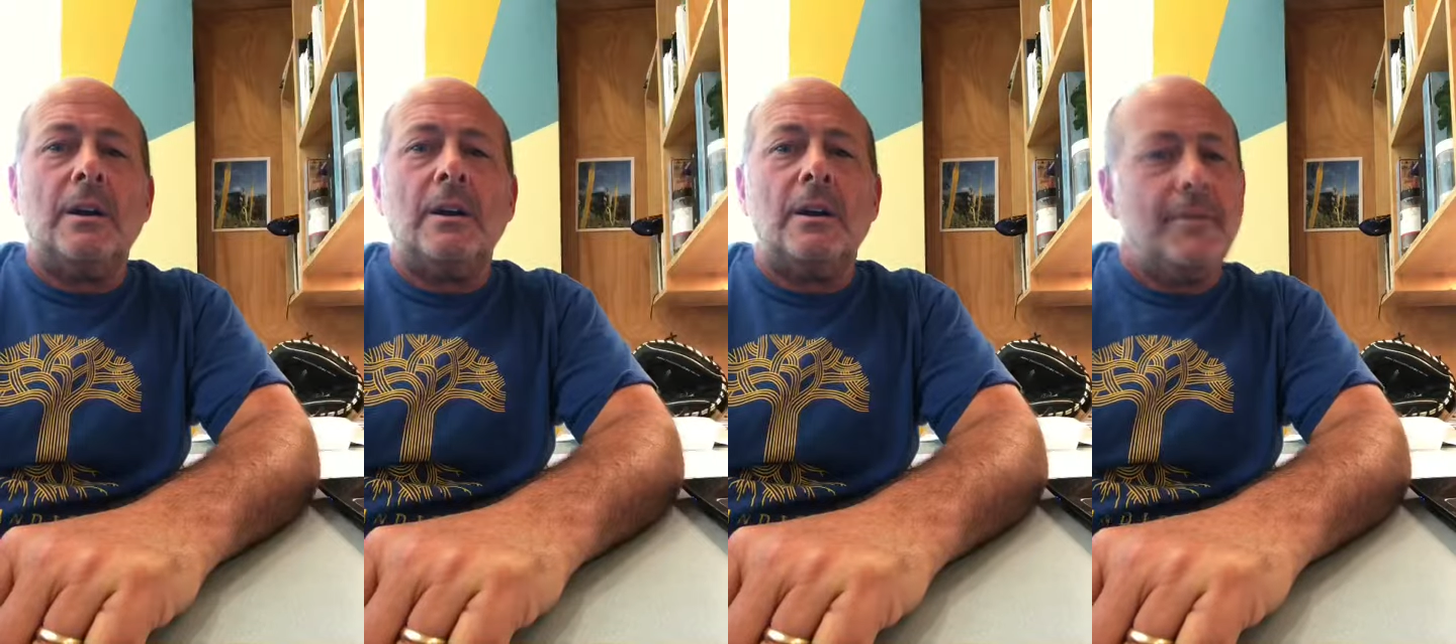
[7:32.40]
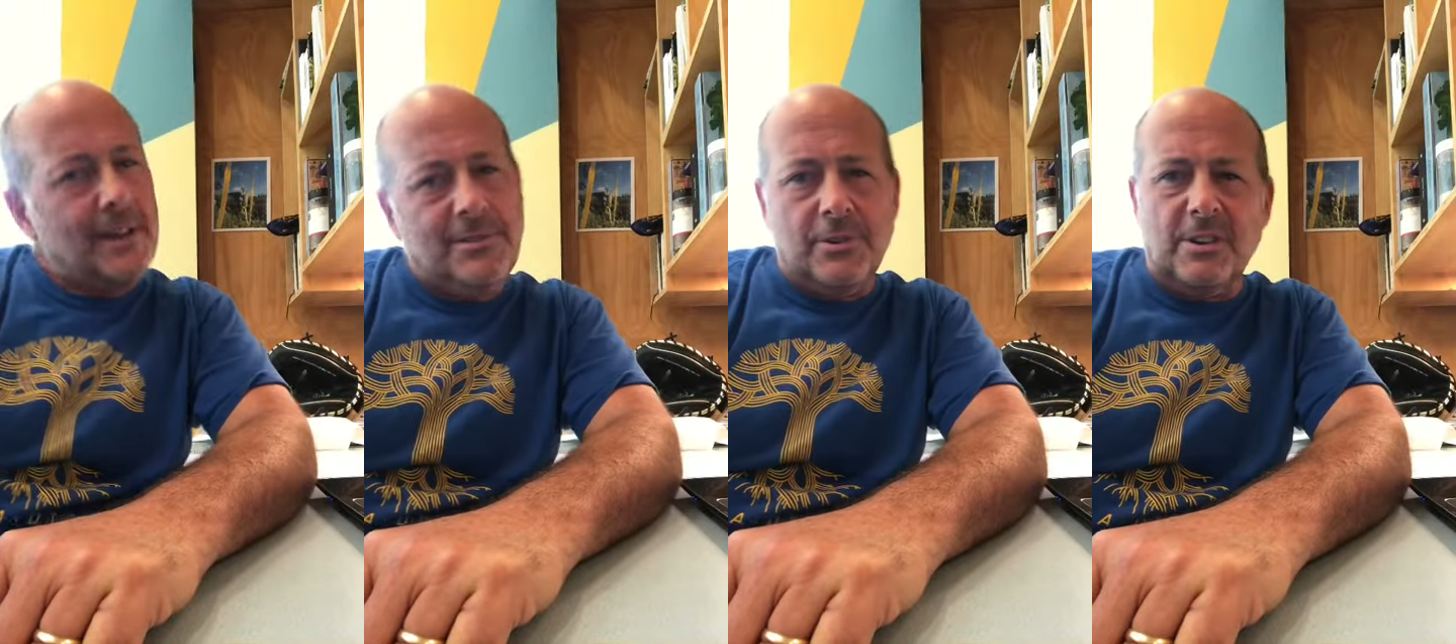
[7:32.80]
And
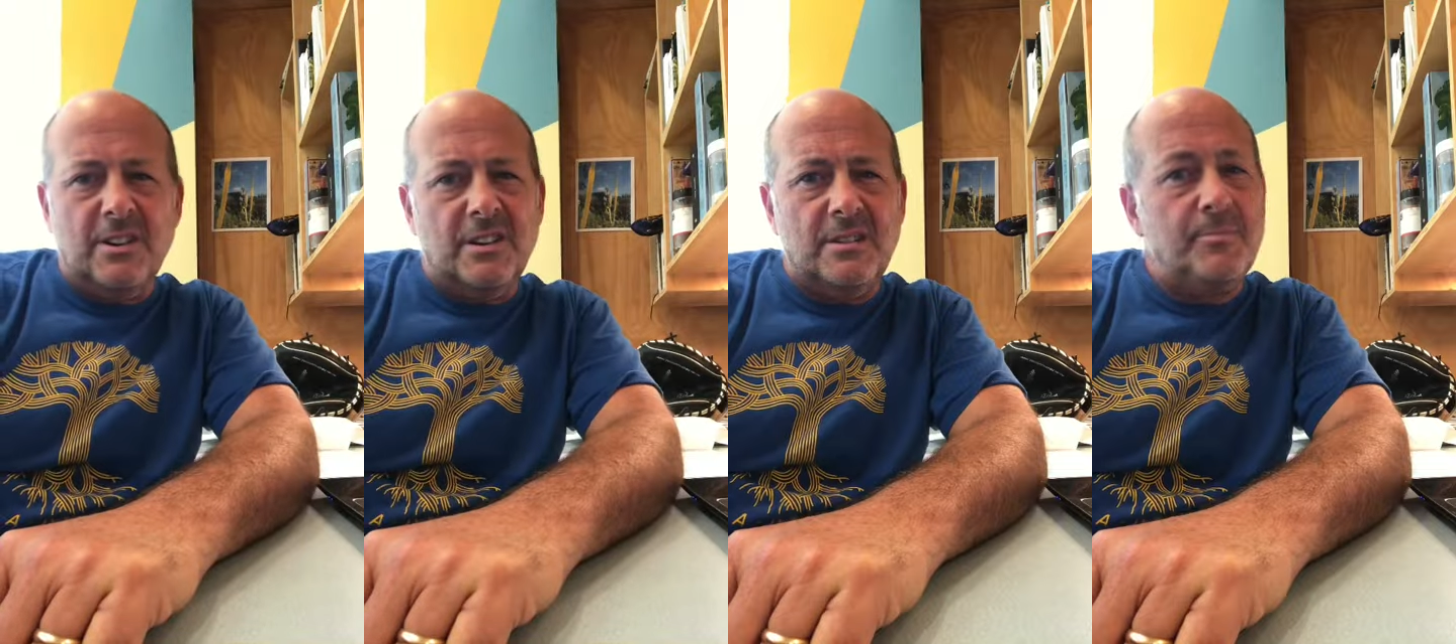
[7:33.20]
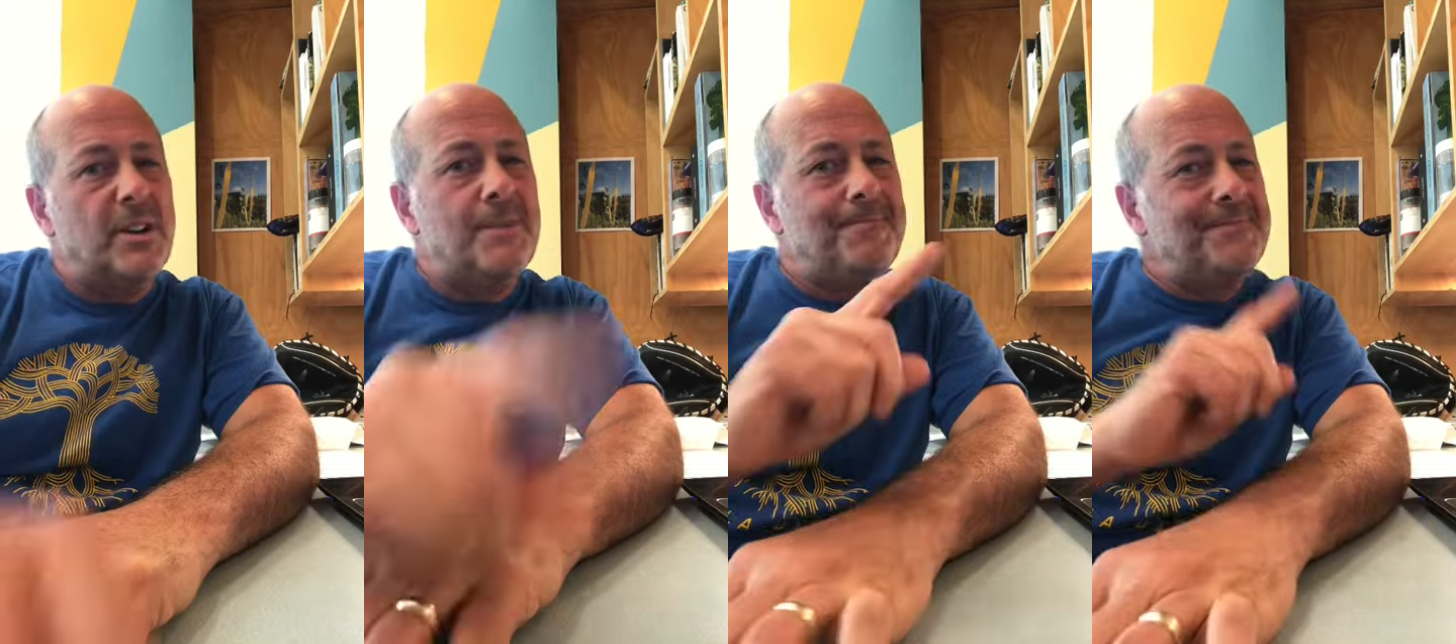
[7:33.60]
that's real good,
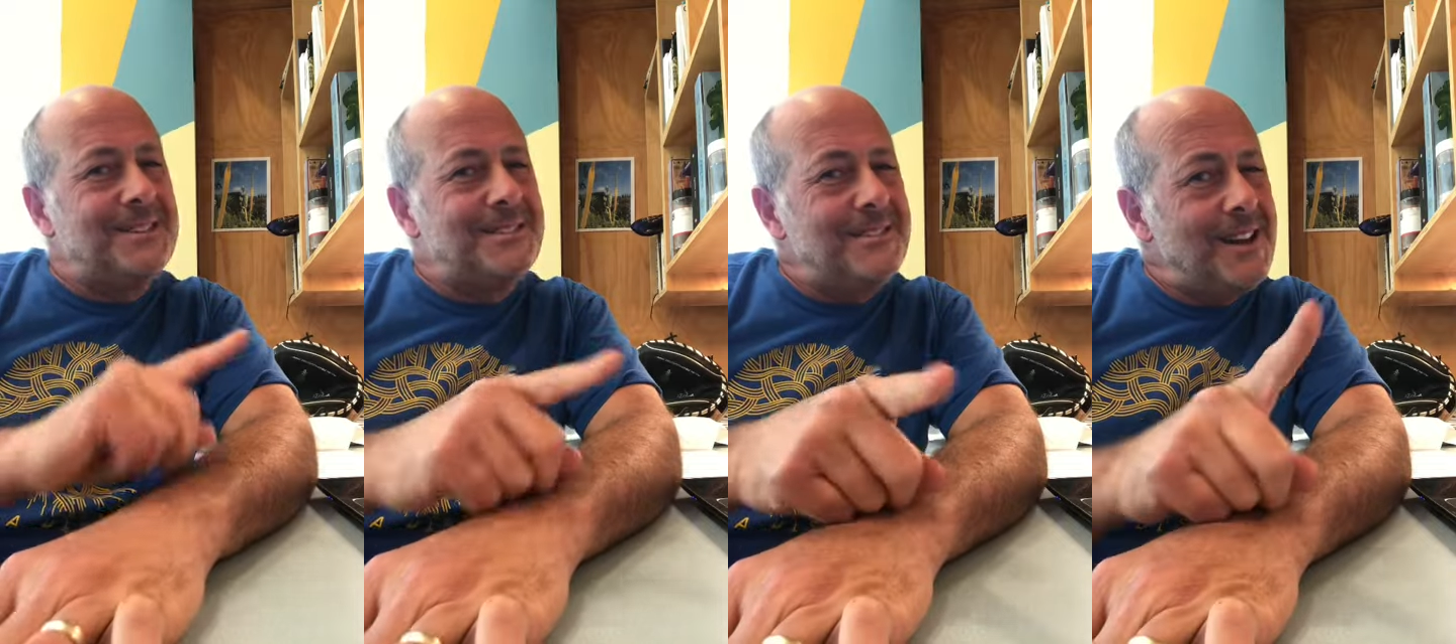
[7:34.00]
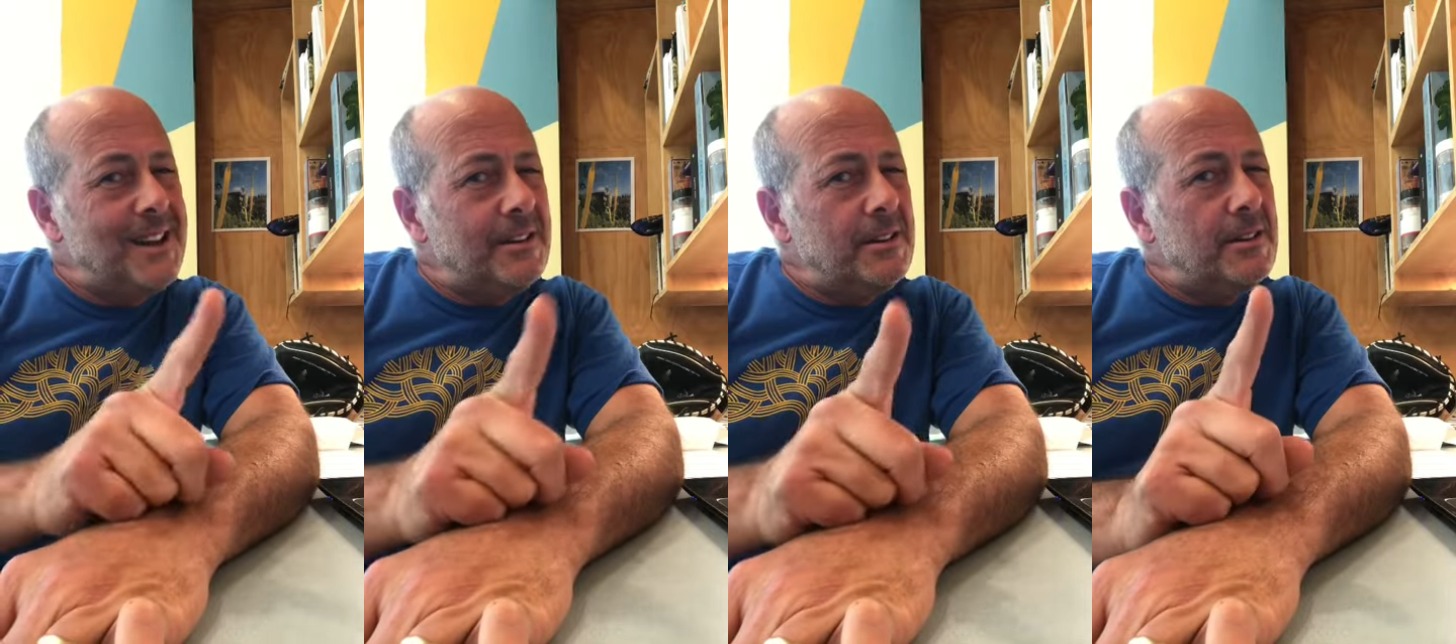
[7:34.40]
but it's
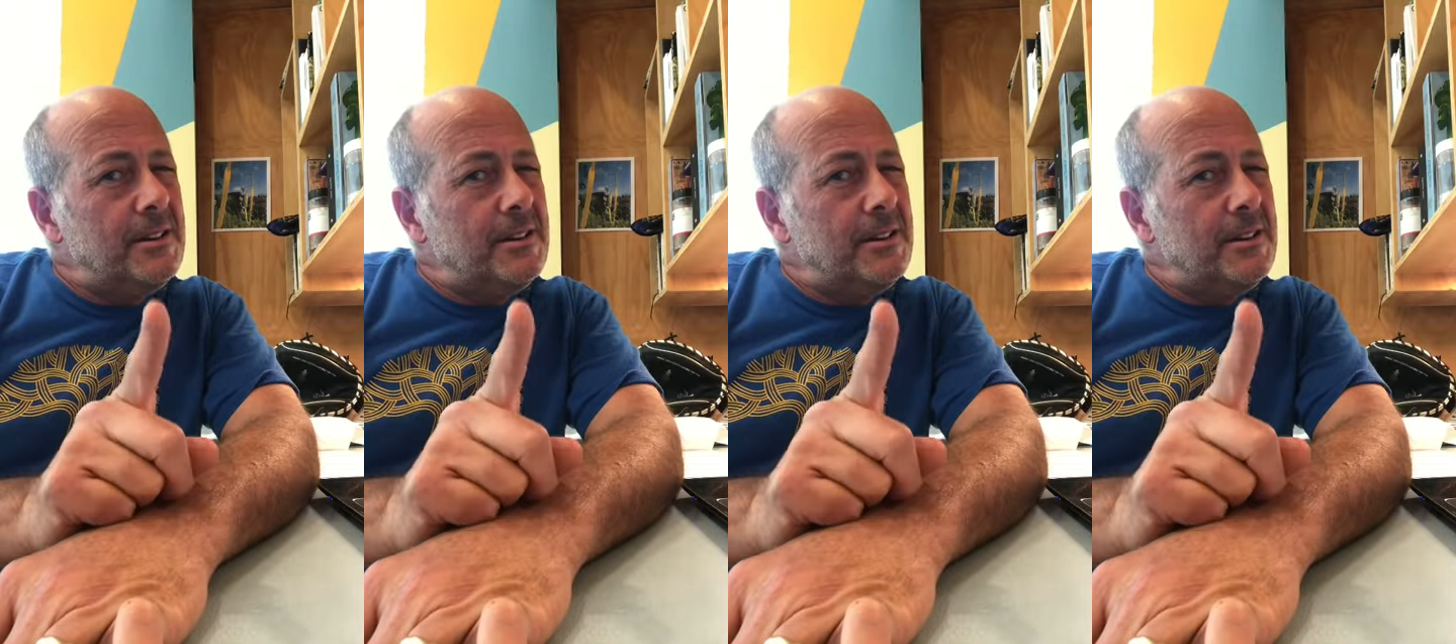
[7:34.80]
not good